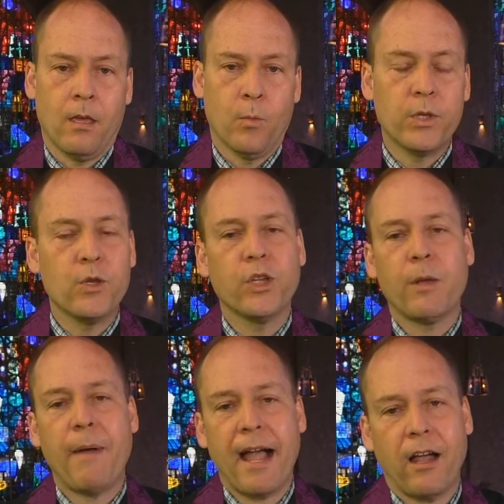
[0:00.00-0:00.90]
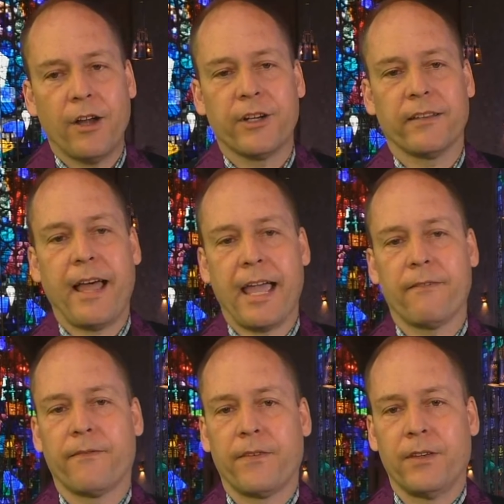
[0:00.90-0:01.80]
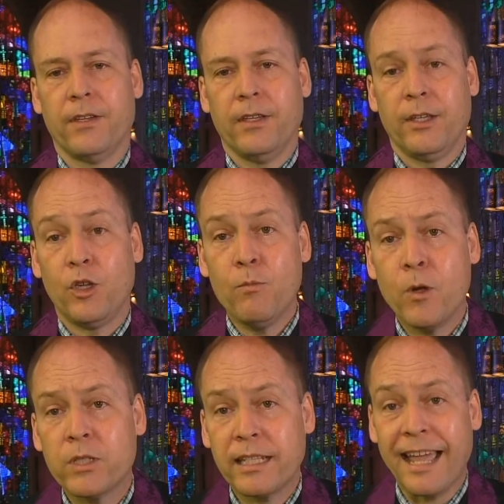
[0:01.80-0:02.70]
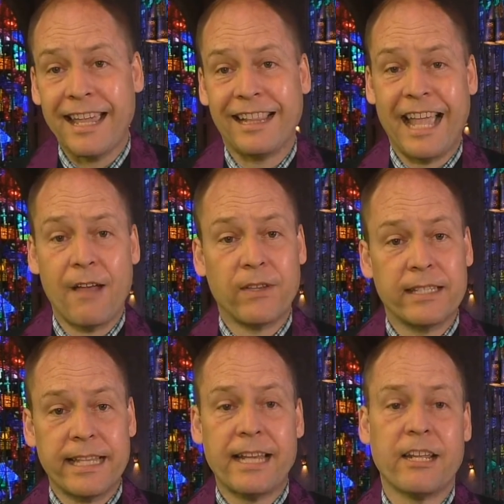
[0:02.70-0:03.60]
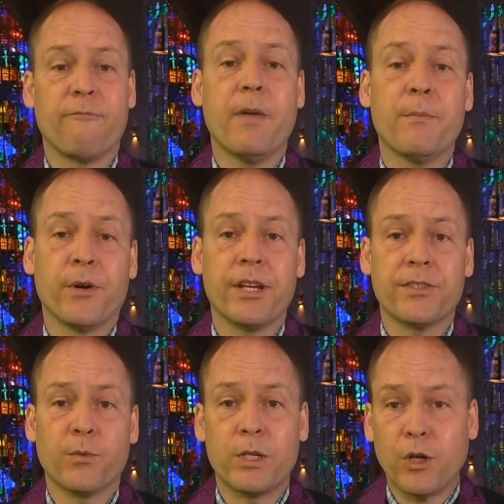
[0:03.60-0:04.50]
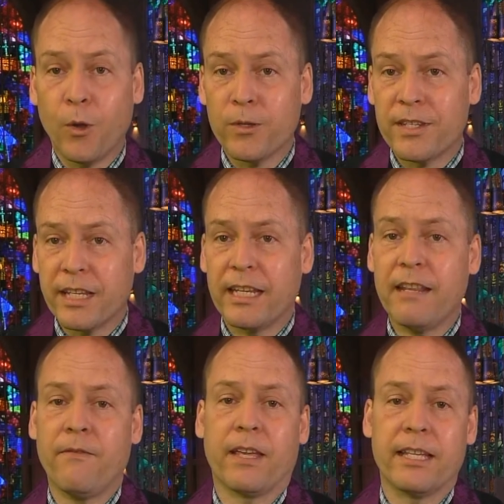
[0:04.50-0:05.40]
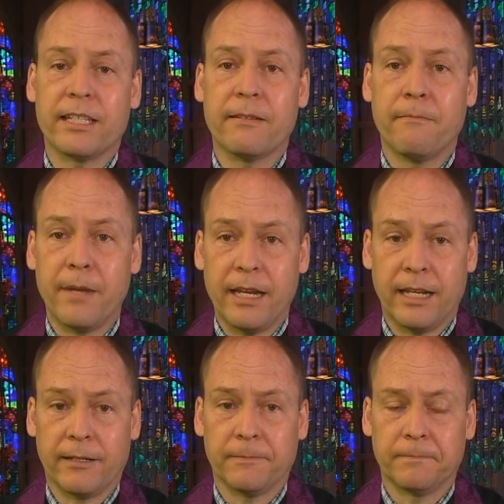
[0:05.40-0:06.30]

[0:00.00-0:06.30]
When you look back on your life, you most likely have a set of memories which hold significant meaning.